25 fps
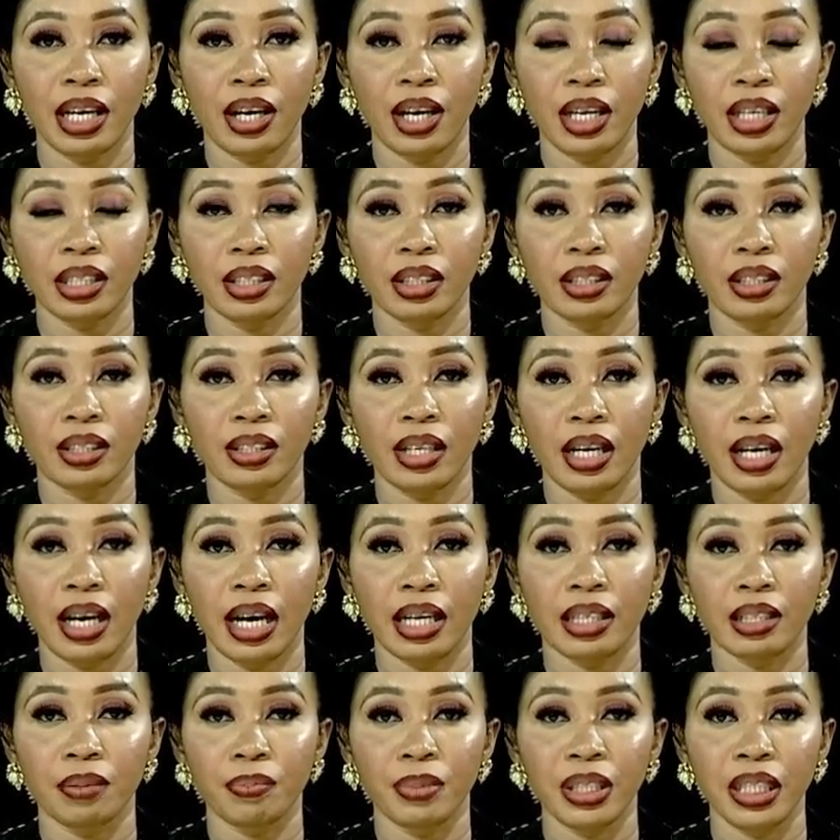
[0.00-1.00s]
I did say at
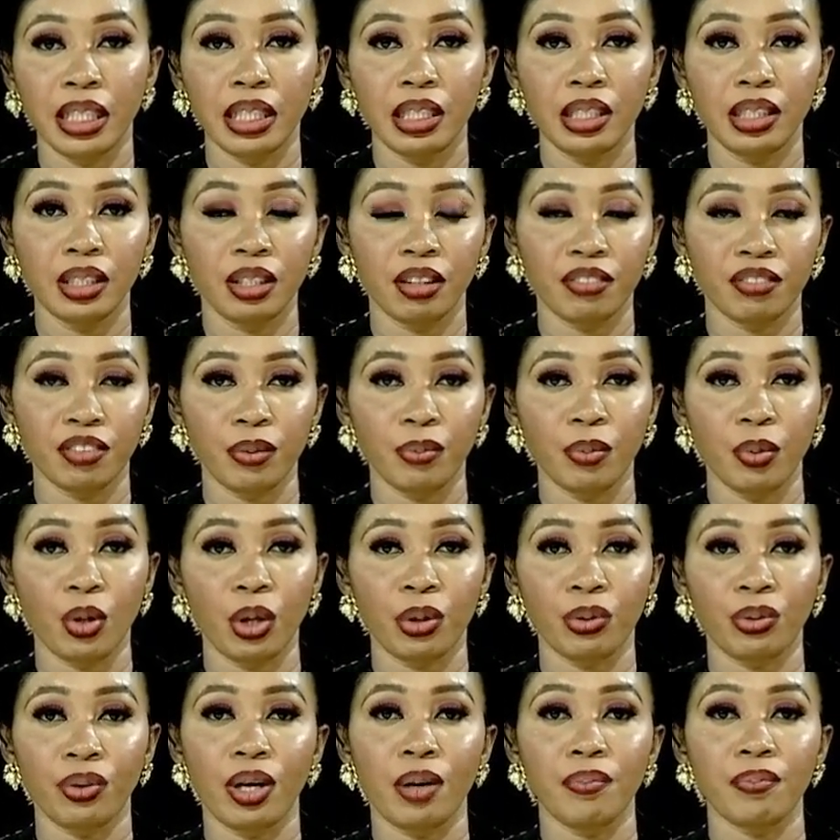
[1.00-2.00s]
the beginning of the
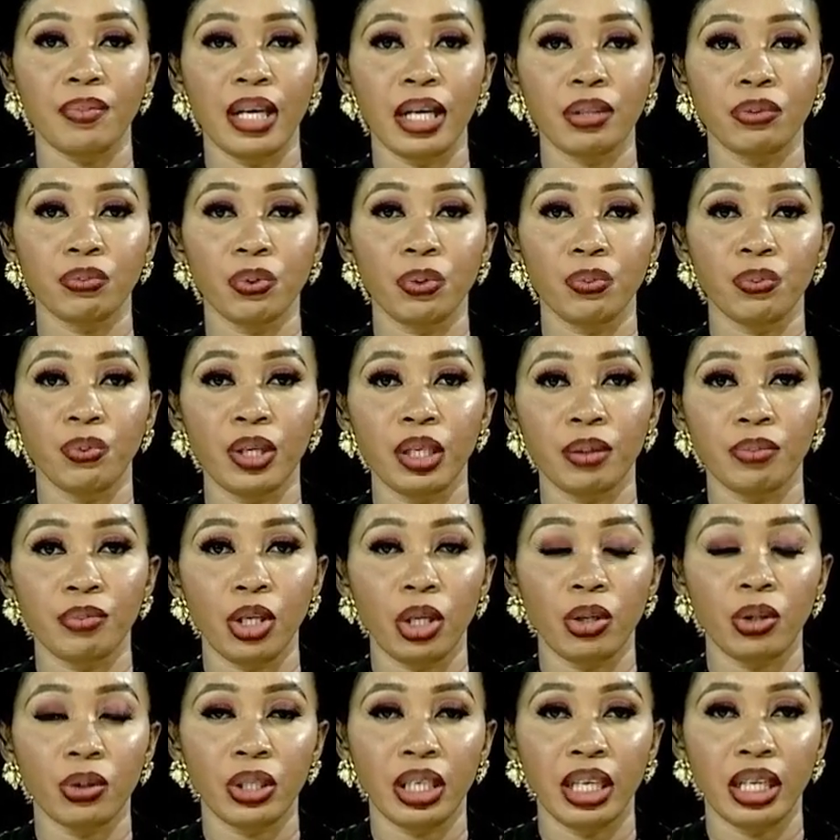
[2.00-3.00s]
program that we will be
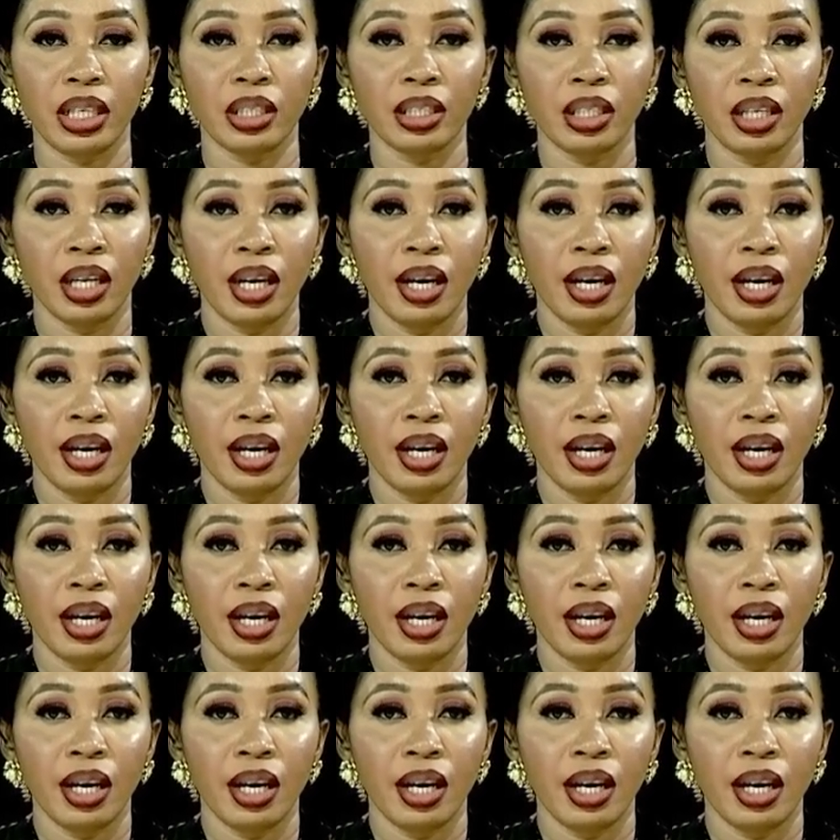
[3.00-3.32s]
looking